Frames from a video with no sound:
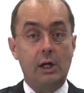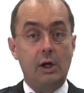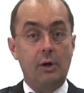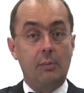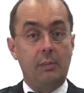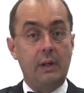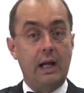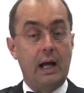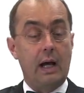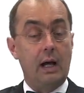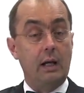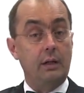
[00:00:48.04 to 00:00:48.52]

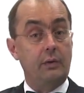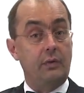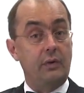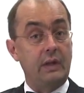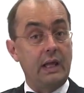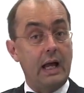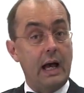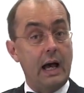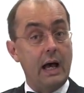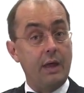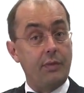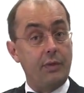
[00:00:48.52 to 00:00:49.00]
Behind
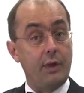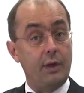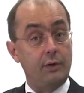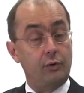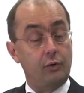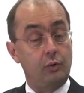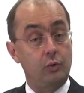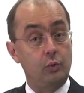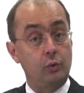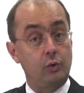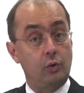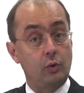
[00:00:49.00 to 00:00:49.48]
the other
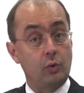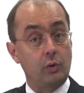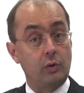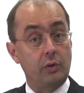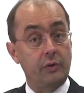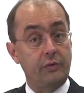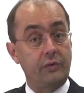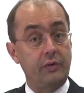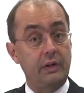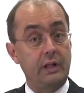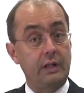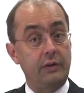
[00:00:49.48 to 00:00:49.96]
2
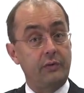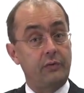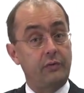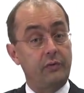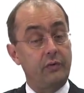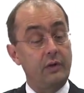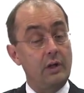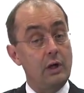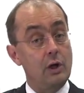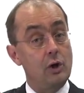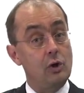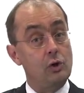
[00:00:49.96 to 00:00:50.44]
doors
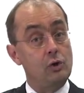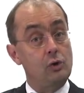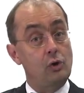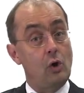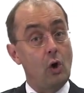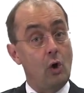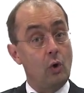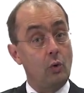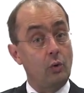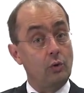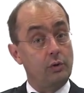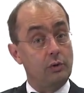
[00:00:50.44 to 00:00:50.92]
is a
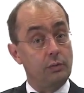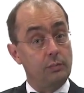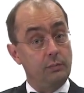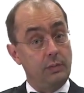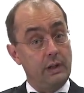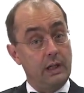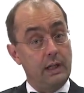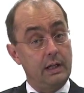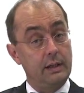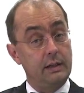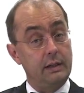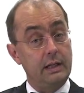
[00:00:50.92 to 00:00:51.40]
goat
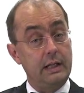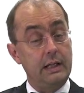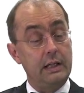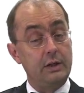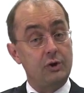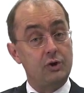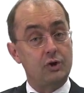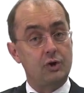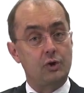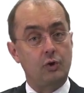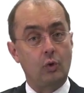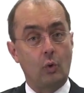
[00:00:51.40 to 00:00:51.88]
behind
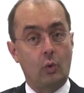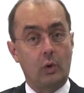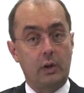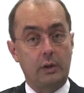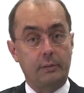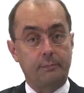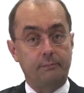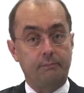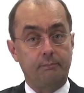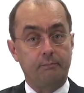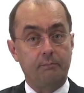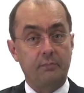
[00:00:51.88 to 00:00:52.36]
each door.
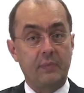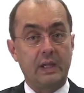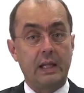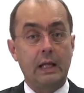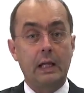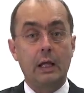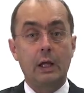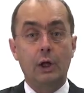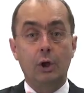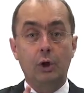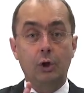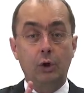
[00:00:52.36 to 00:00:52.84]

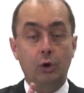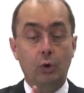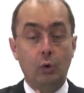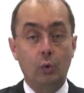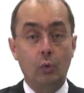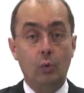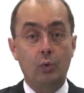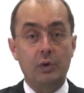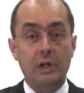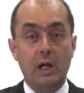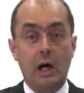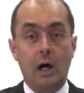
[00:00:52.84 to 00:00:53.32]

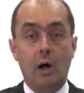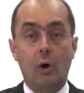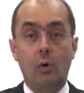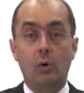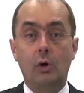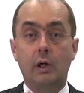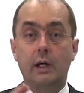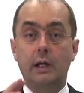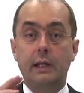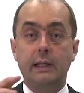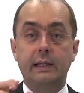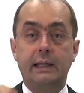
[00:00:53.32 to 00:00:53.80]
You
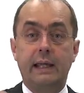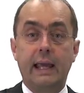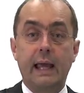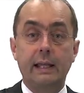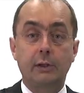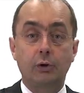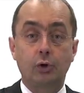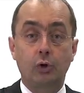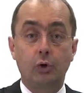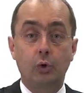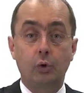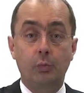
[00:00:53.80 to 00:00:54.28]
now
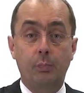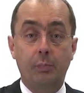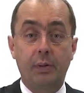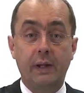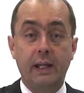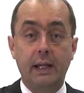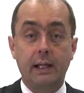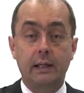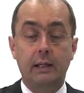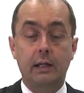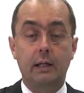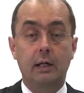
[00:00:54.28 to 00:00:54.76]
get to
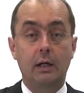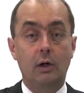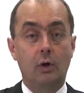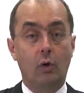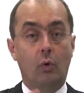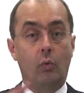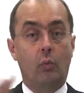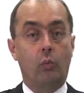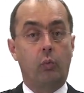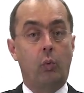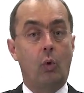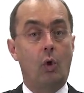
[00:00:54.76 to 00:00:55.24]
pick
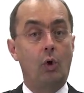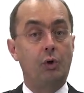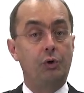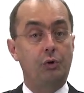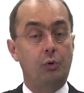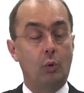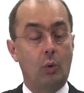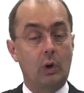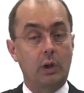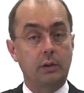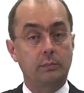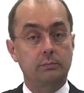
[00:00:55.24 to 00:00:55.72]
one
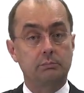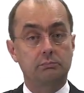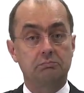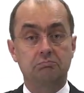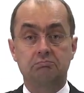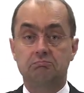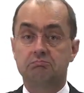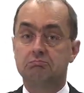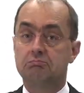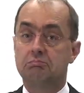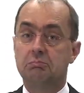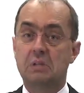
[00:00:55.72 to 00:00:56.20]
door.
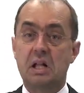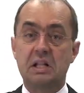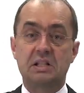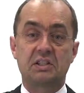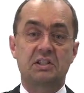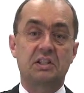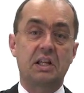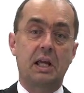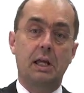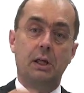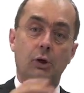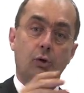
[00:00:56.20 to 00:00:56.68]
Let's
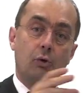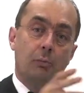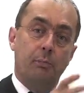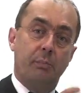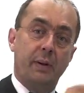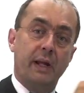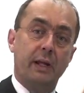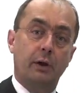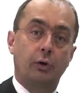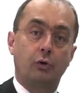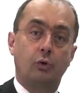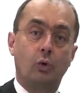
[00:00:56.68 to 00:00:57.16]
say you
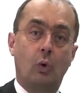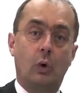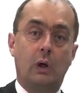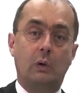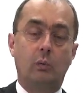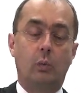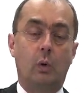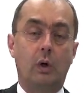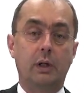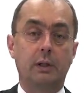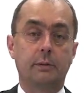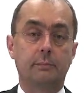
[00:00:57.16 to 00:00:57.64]
pick door
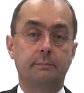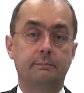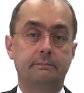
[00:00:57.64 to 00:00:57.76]
1.